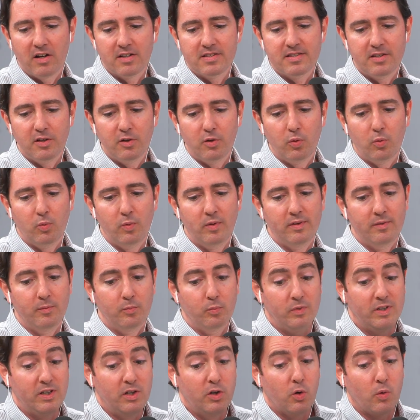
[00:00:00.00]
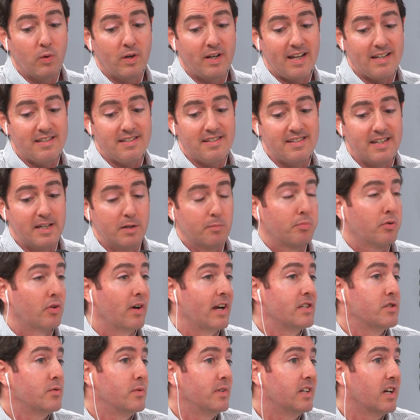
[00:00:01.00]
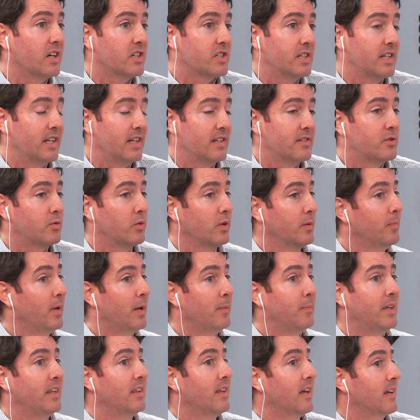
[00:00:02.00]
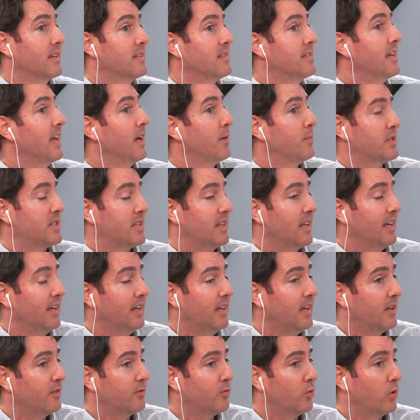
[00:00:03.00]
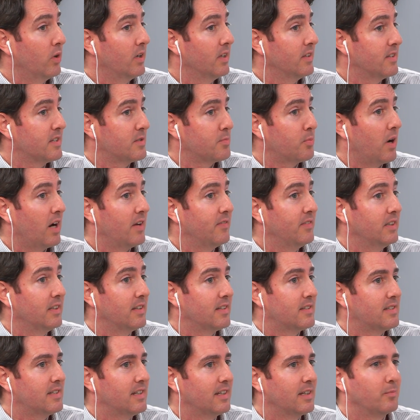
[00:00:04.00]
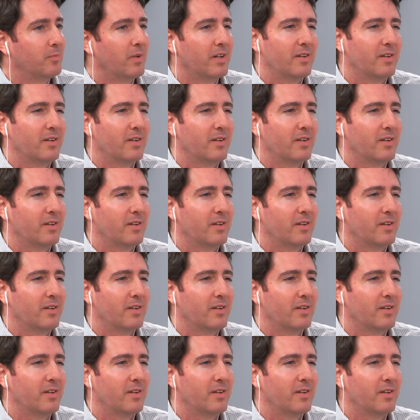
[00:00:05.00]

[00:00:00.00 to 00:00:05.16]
also you don't get to see a price reduction history. Maybe they can see how much they can get for it in this private listing,